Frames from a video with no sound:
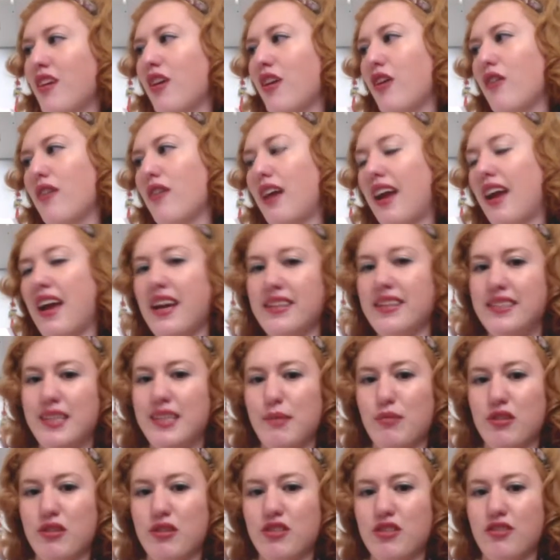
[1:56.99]
Okay, I see a
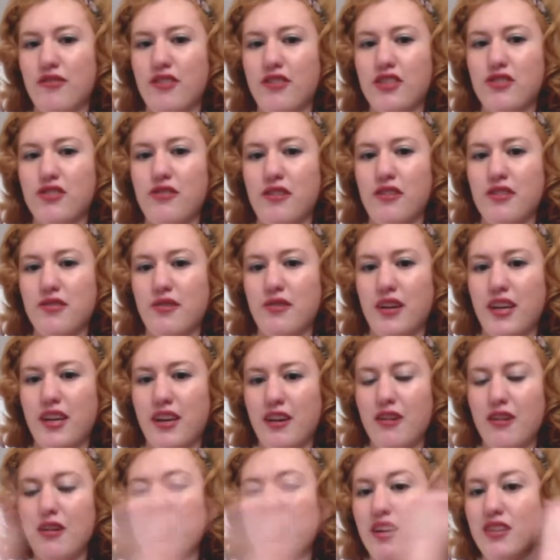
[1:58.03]
picture of a dress right
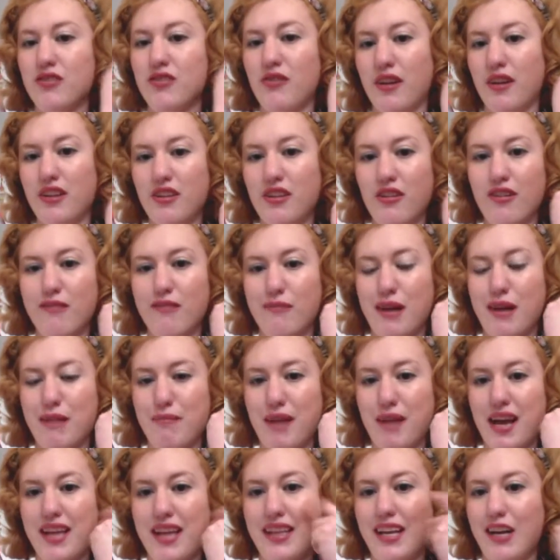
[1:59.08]
here. So I know in my
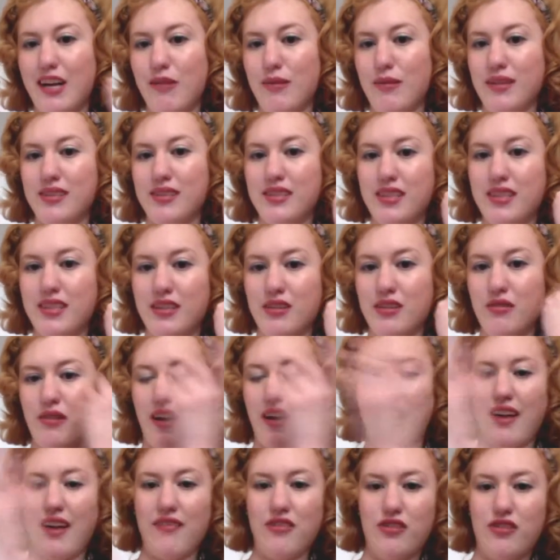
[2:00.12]
mind, el vestido, I
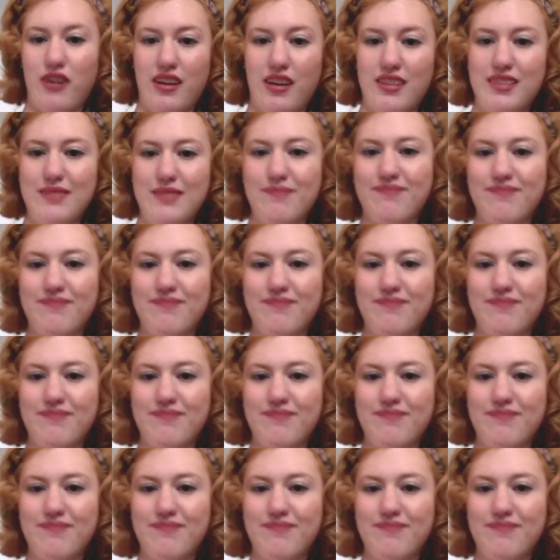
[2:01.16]
have a dress.